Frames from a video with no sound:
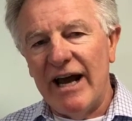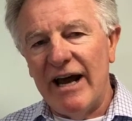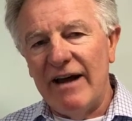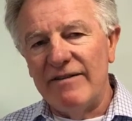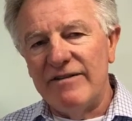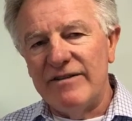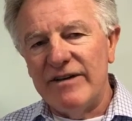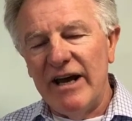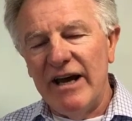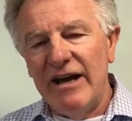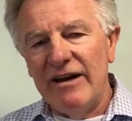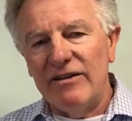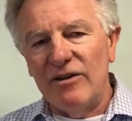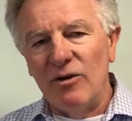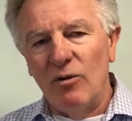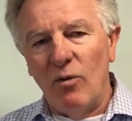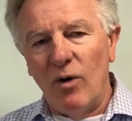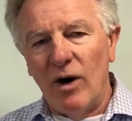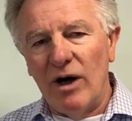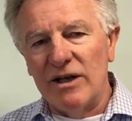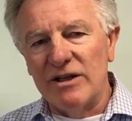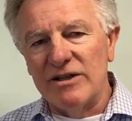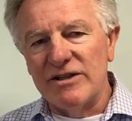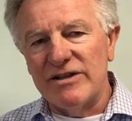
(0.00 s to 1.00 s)
and take the
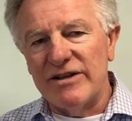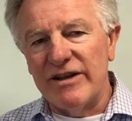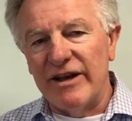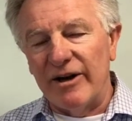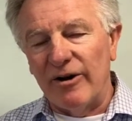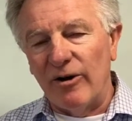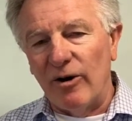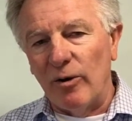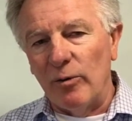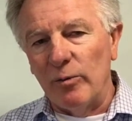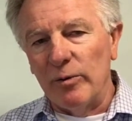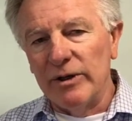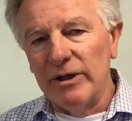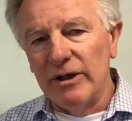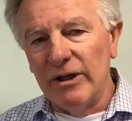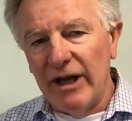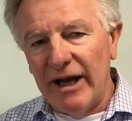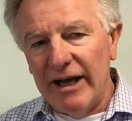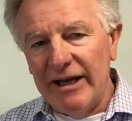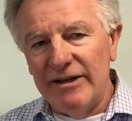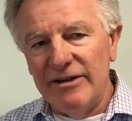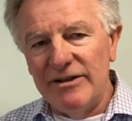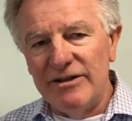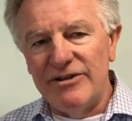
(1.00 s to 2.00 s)
ones that are
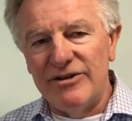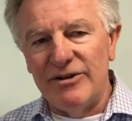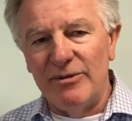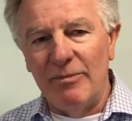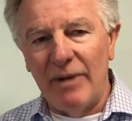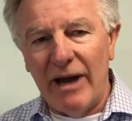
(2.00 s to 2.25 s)
related to